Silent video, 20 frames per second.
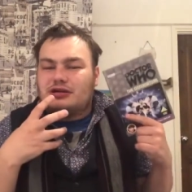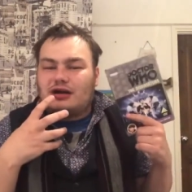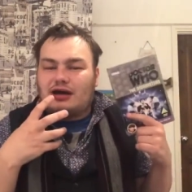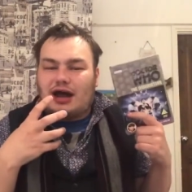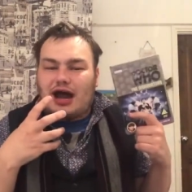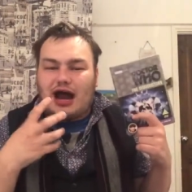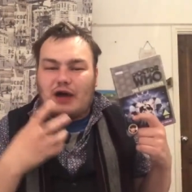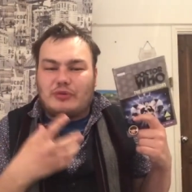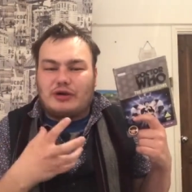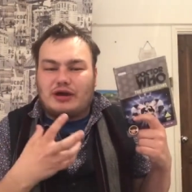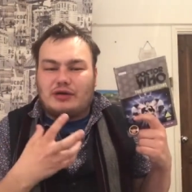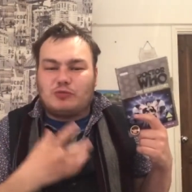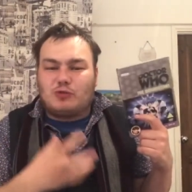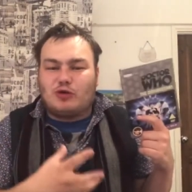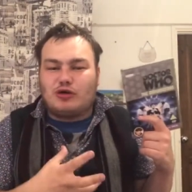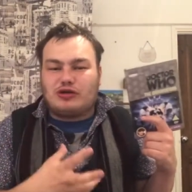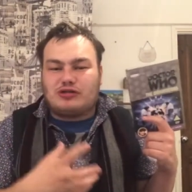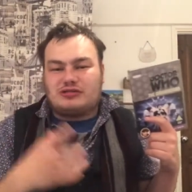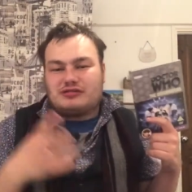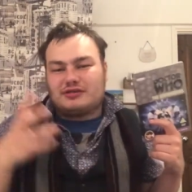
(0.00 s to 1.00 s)
how it
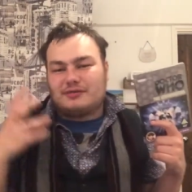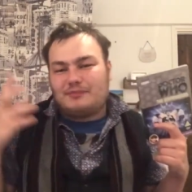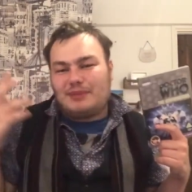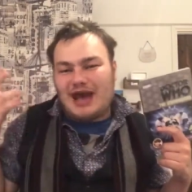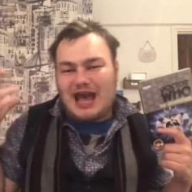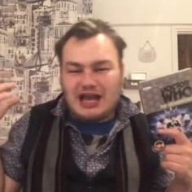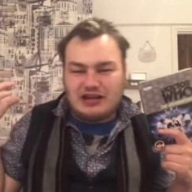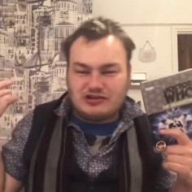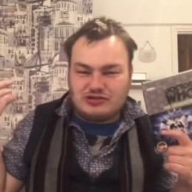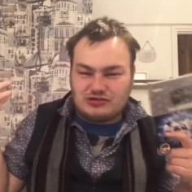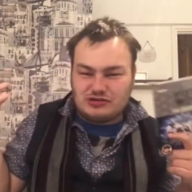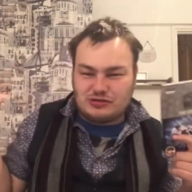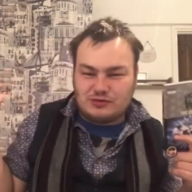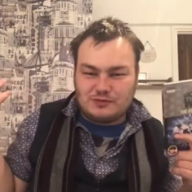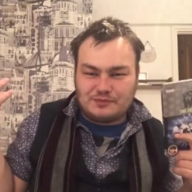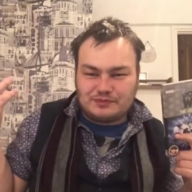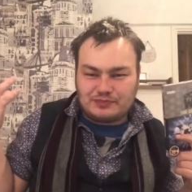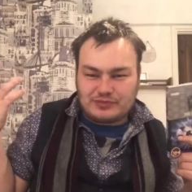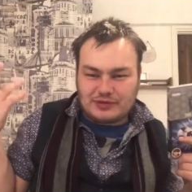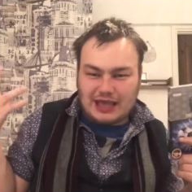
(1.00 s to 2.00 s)
works compared
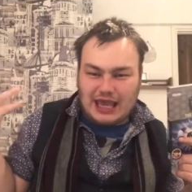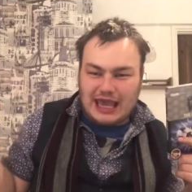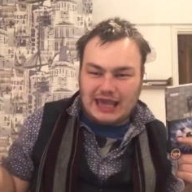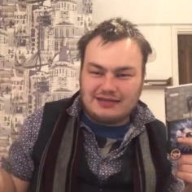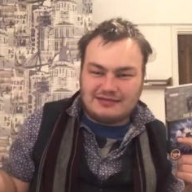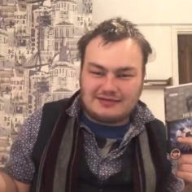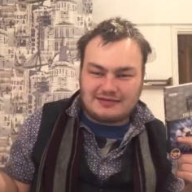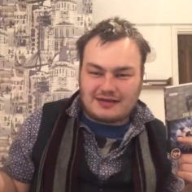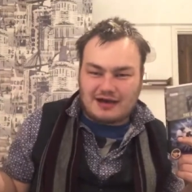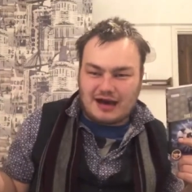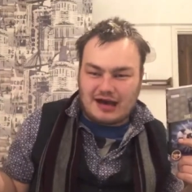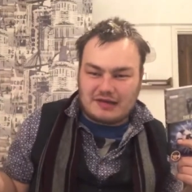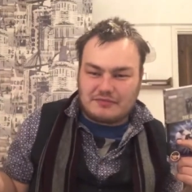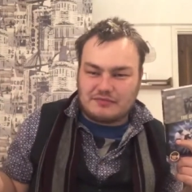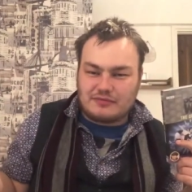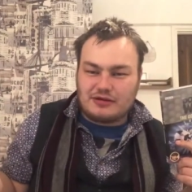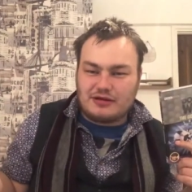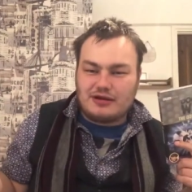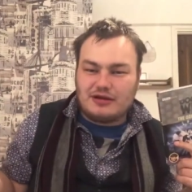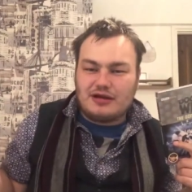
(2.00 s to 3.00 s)
to his time,